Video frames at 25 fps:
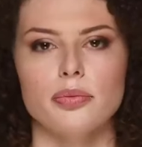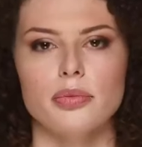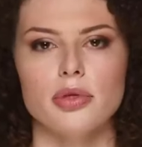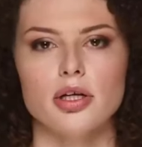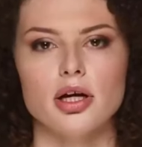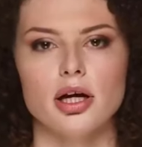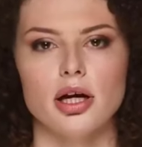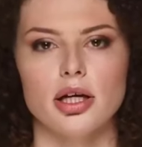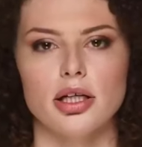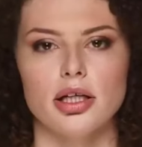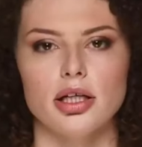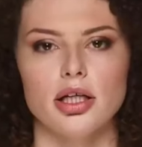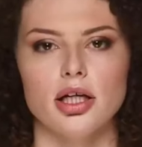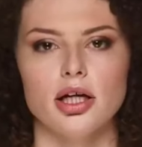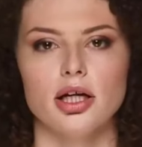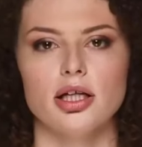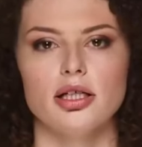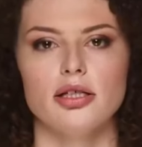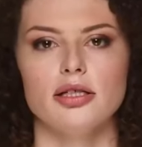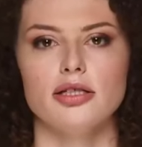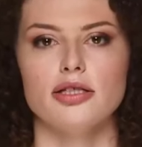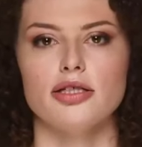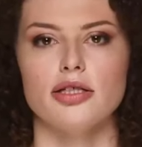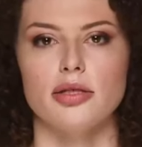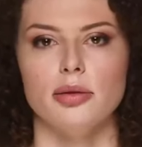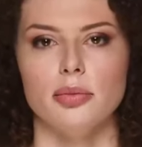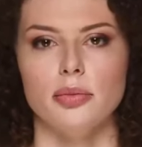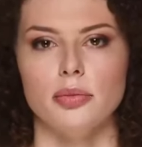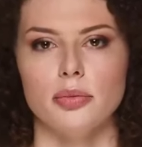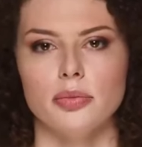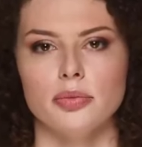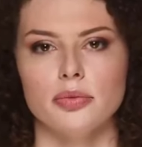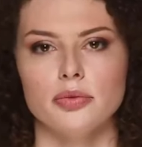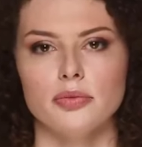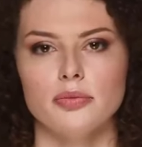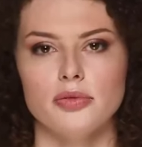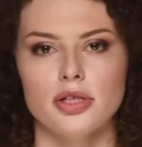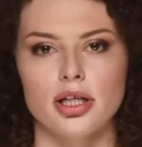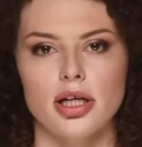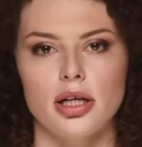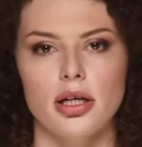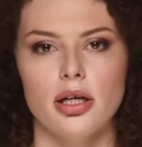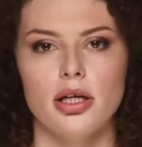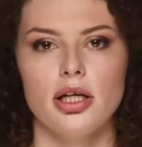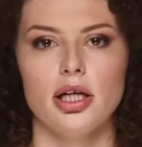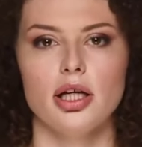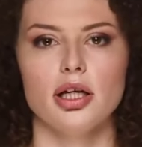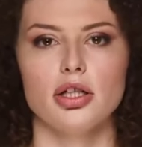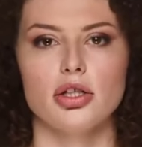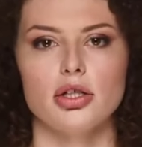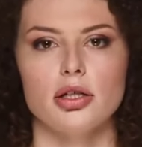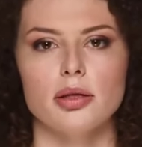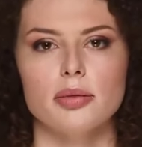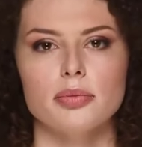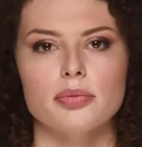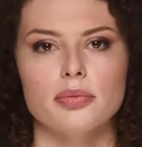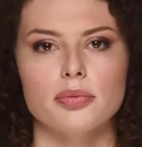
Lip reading: Hi guys, Megan here.